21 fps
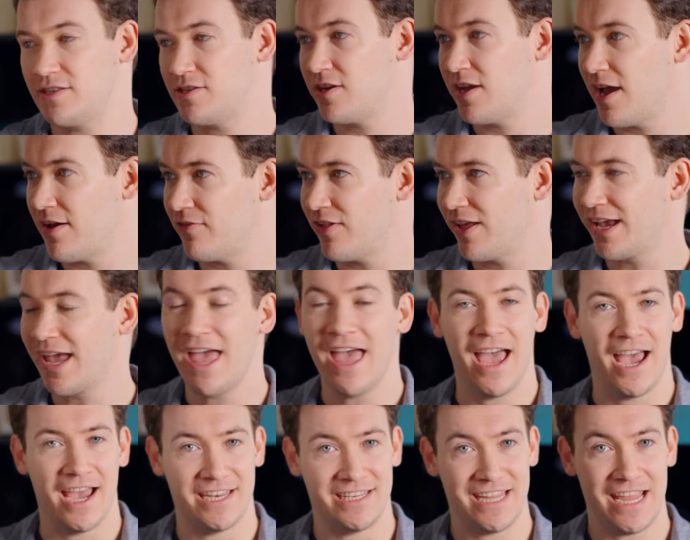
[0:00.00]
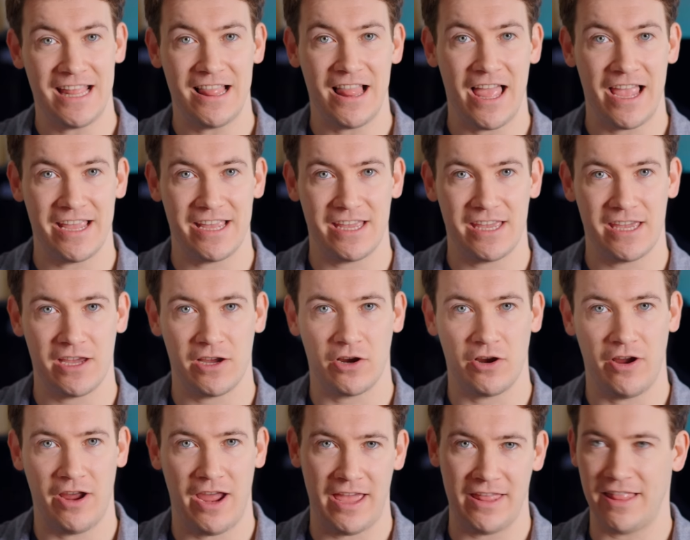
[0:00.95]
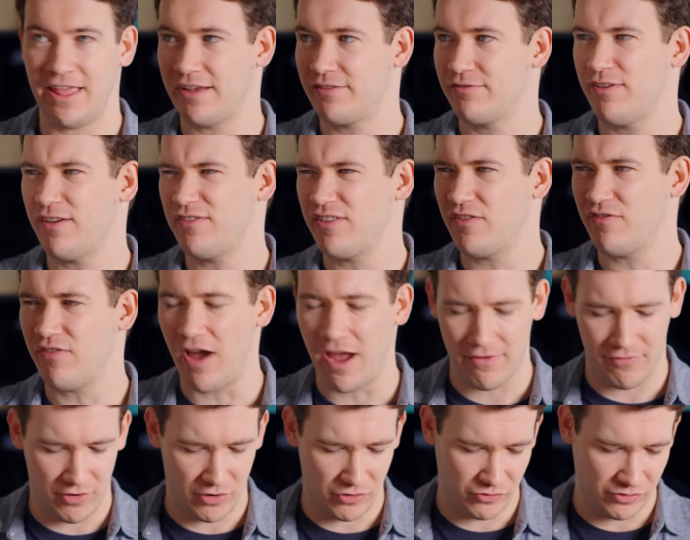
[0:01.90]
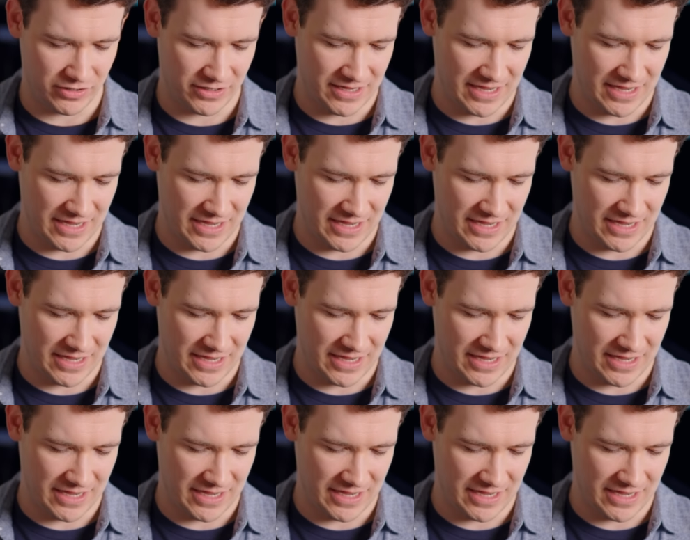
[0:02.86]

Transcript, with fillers: So you have like a daylight here at like 5500